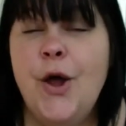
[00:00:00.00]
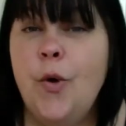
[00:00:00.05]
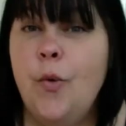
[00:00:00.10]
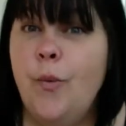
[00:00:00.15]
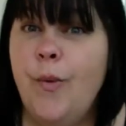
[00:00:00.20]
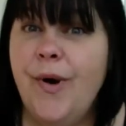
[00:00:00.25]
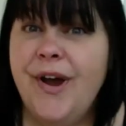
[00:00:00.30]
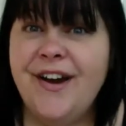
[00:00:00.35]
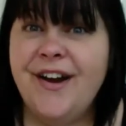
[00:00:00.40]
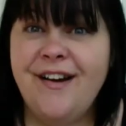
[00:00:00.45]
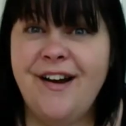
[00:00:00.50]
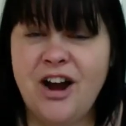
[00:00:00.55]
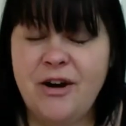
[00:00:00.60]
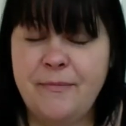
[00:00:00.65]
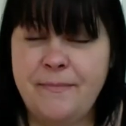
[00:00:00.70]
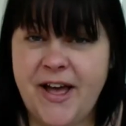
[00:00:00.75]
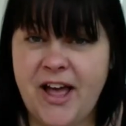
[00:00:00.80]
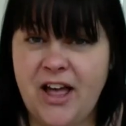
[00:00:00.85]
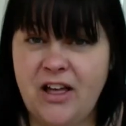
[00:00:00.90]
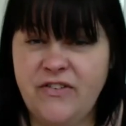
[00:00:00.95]
where our
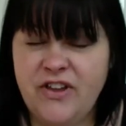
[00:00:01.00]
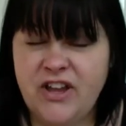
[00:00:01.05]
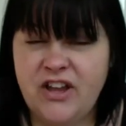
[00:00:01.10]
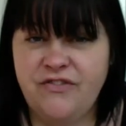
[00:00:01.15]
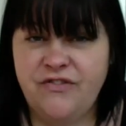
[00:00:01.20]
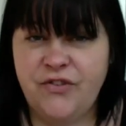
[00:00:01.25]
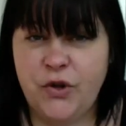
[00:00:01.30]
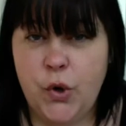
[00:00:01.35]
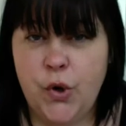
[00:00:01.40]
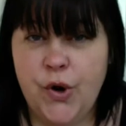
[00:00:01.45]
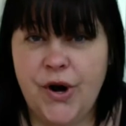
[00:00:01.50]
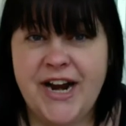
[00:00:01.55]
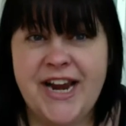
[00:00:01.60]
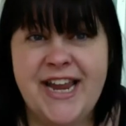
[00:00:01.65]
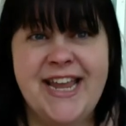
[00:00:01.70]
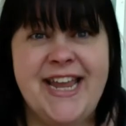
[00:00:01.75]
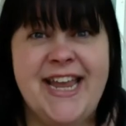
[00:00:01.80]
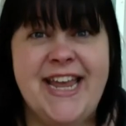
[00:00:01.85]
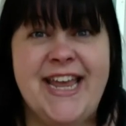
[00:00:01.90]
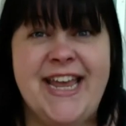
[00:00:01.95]
pelvic floor
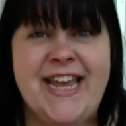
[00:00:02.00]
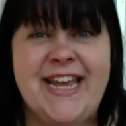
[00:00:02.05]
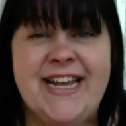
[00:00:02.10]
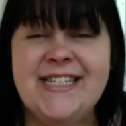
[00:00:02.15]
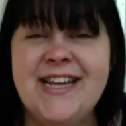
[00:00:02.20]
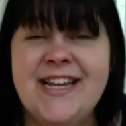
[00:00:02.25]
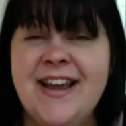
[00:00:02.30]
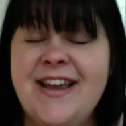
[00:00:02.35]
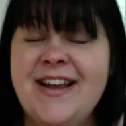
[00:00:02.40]
is,